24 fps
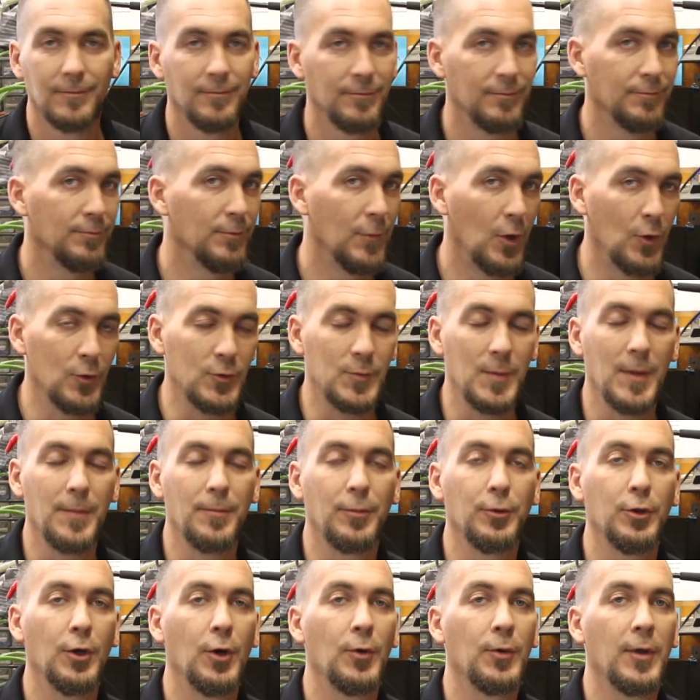Most
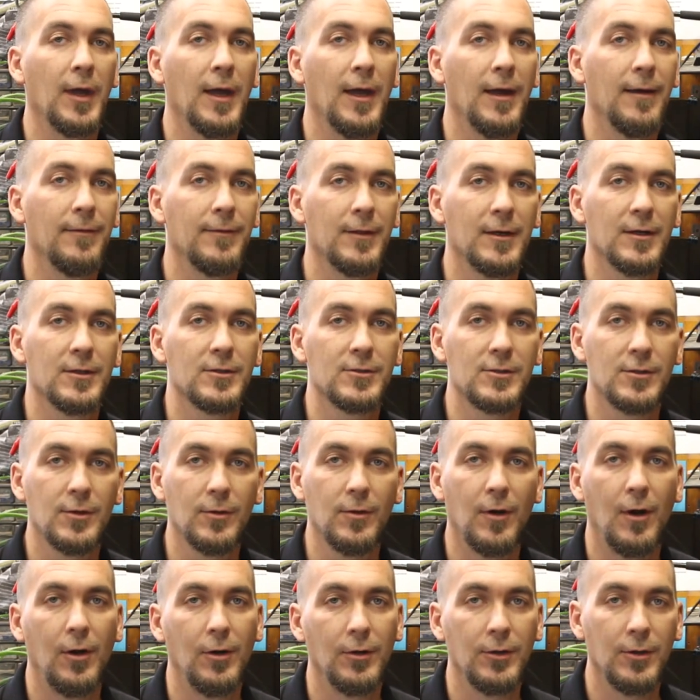people don't have that, so
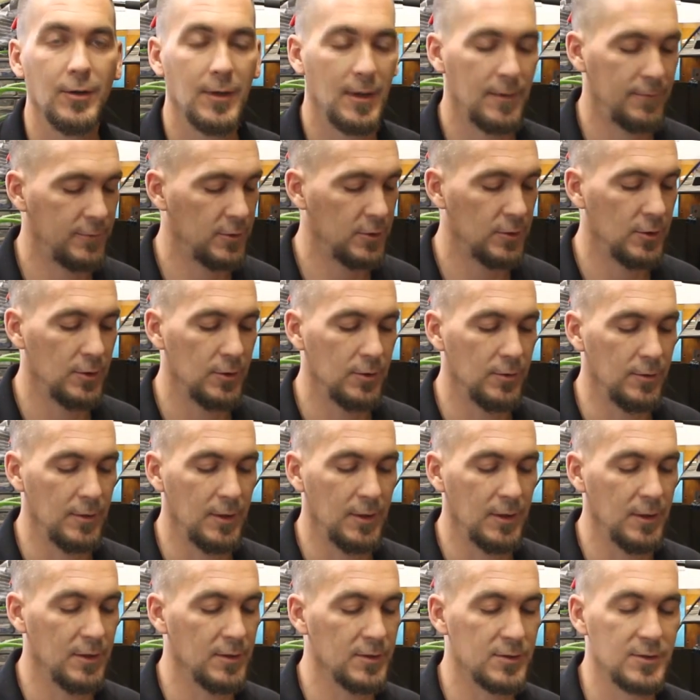all you have to do
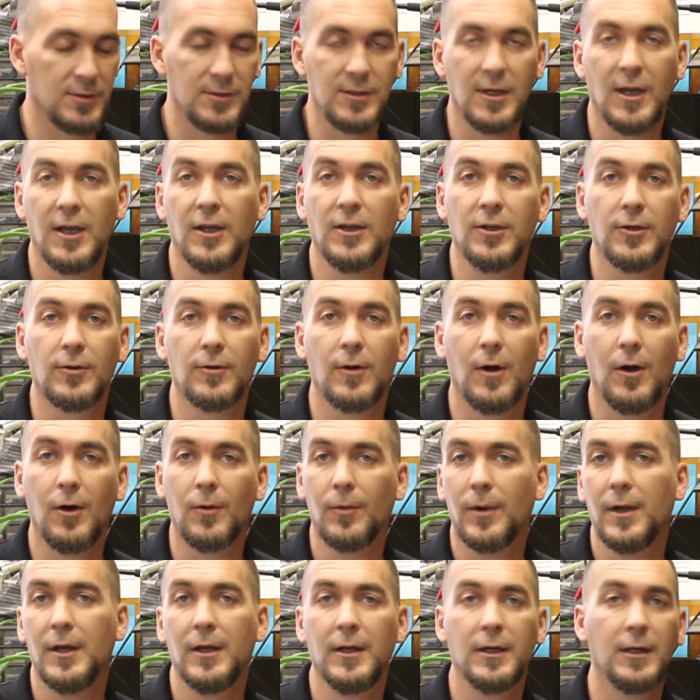is take your
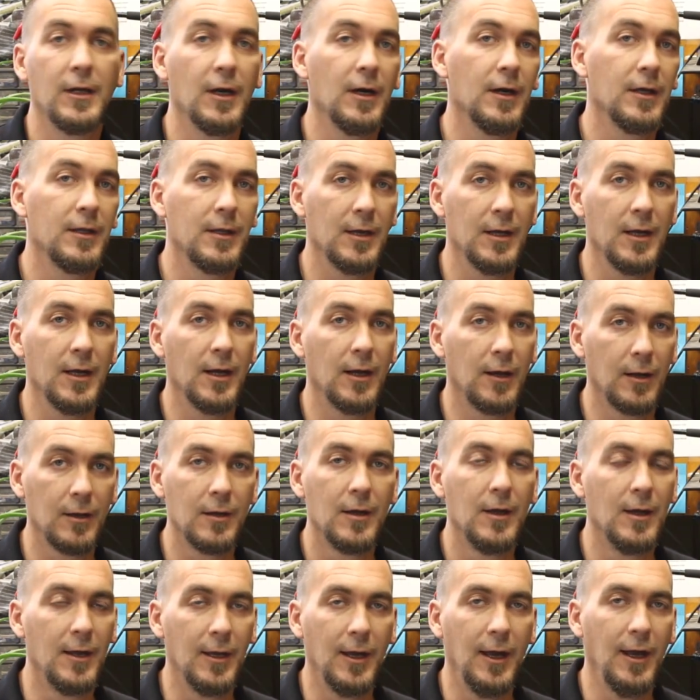already cut hair
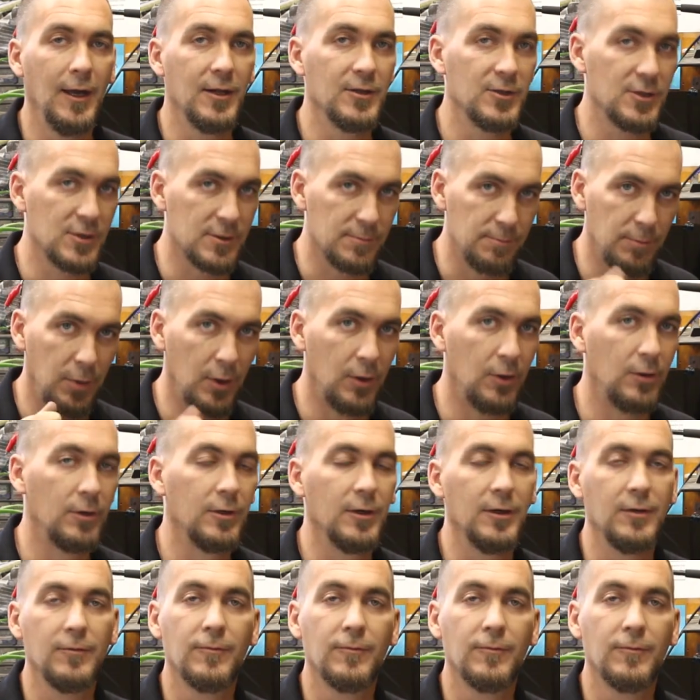and just pull it